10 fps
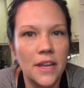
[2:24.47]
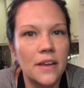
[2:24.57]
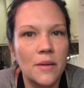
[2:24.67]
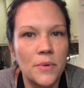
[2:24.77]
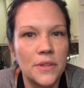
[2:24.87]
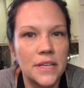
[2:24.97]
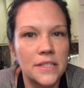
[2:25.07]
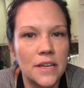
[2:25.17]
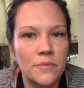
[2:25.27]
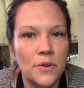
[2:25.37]
a couple things
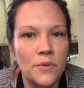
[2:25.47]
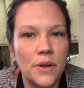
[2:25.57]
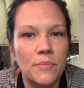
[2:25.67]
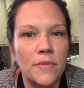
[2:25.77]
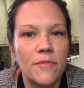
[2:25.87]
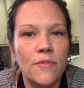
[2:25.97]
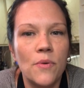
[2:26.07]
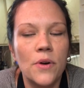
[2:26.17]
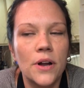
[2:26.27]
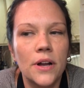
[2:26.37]
done real quick
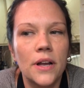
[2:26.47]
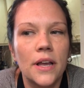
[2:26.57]
before